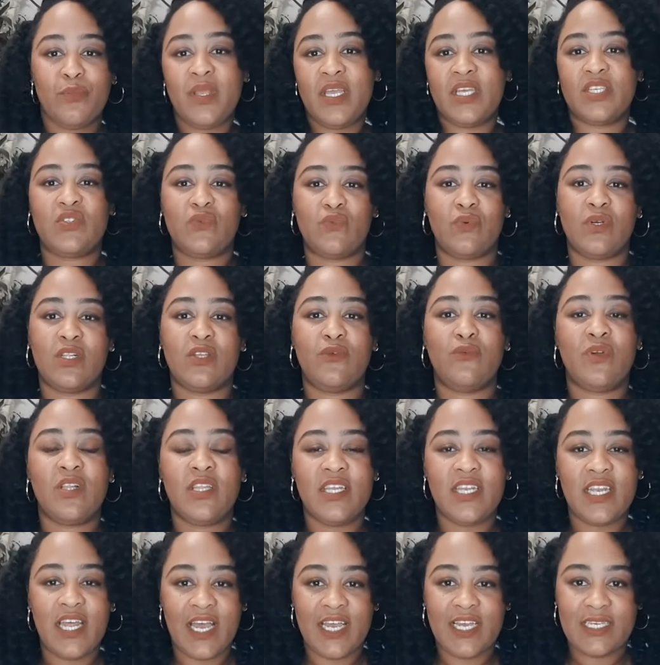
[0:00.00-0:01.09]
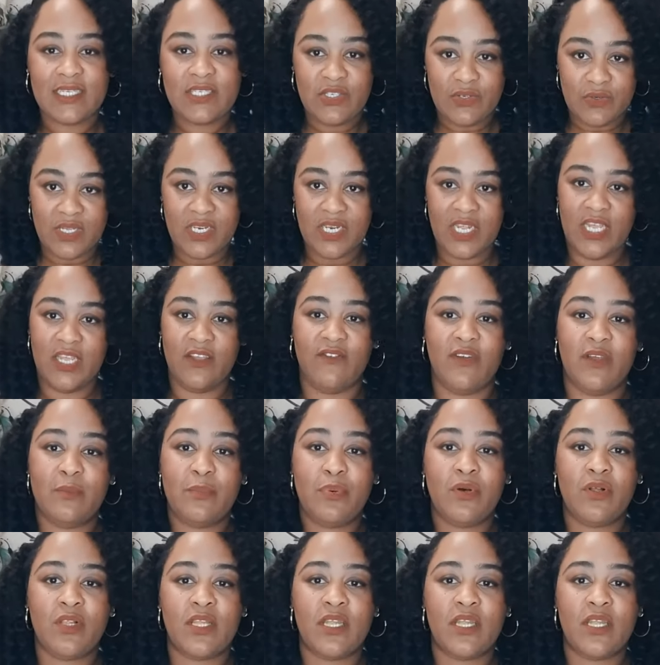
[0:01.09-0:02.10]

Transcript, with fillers: It's really, really nice. You can even pull